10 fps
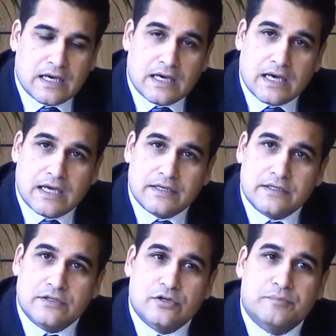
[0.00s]
at
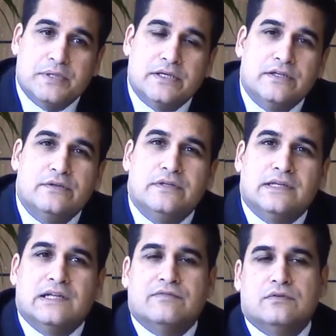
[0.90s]
European Union
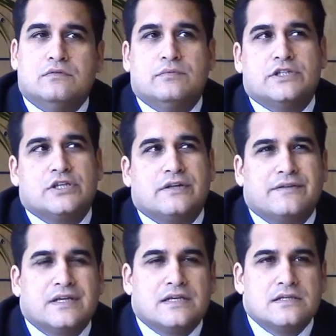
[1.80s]
level, which I
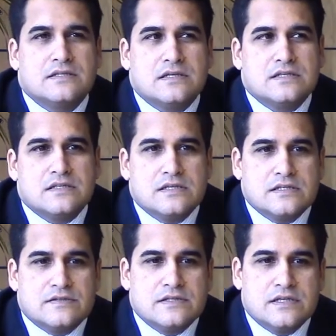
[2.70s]
think
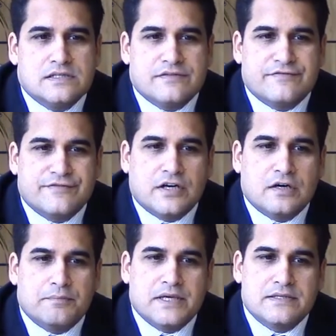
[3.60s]
is a
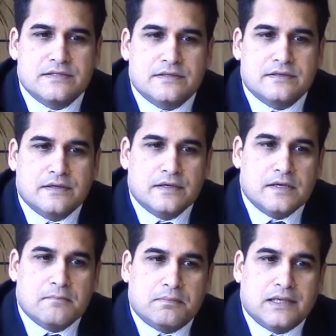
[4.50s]
far better
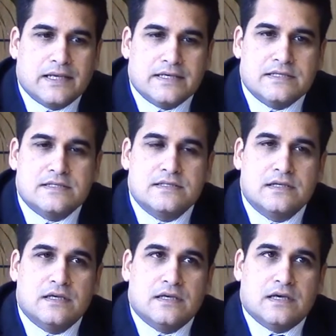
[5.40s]
place,
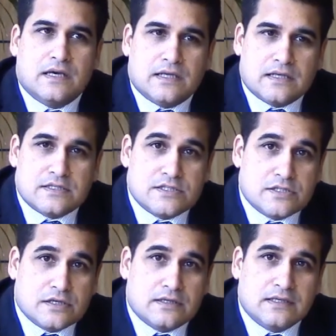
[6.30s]

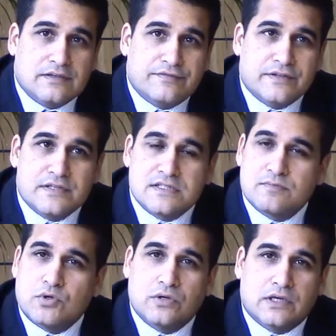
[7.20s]
certainly for the
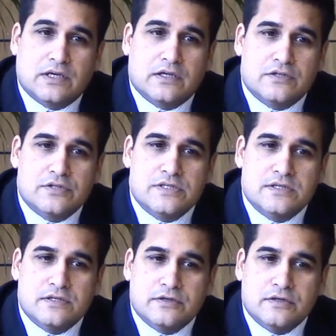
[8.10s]
smaller countries
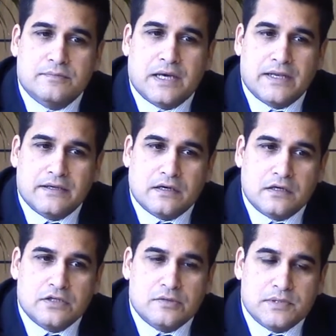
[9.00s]
in Europe and
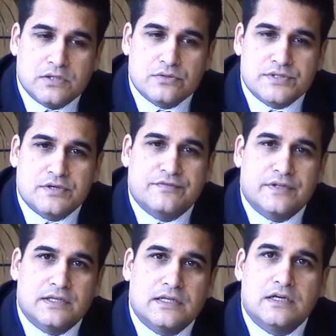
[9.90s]
arguably also for
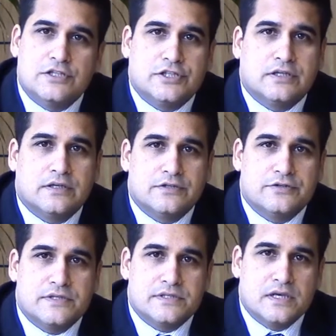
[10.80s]
the larger
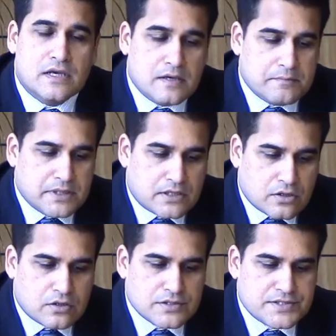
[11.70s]
countries,
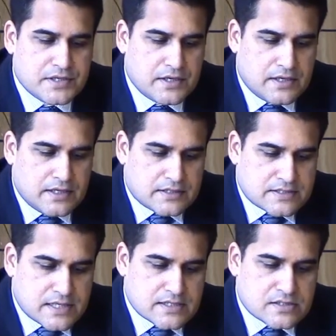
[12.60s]
because it
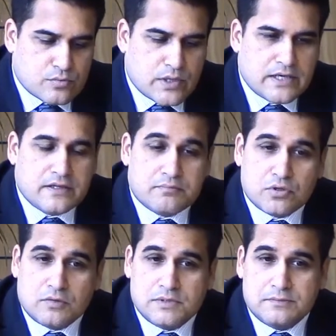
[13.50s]
takes away the
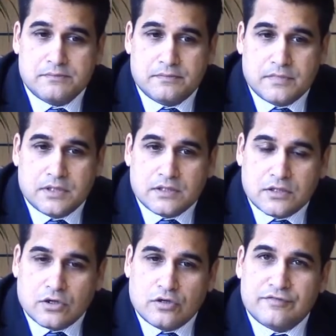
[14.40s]
problem
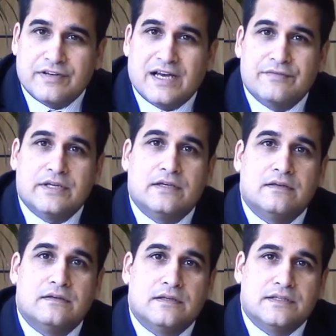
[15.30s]
of having
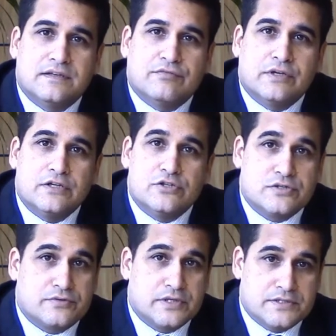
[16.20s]
different
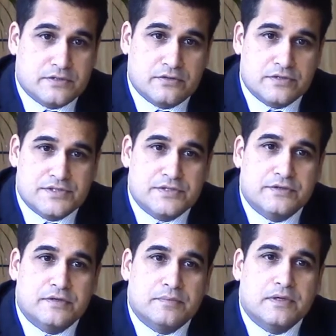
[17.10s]
interest rates across
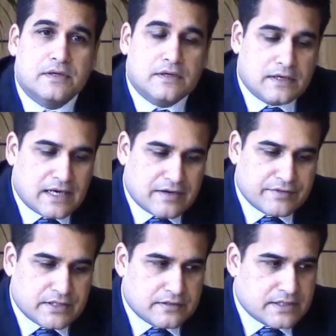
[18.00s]
Europe,
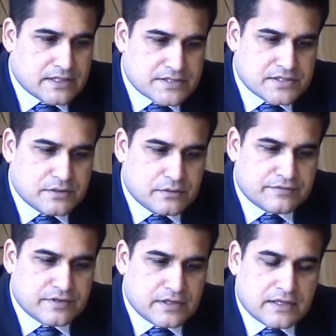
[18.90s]
having the issue of
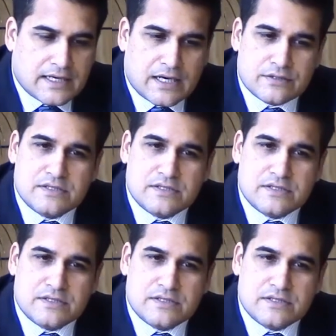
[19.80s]
how to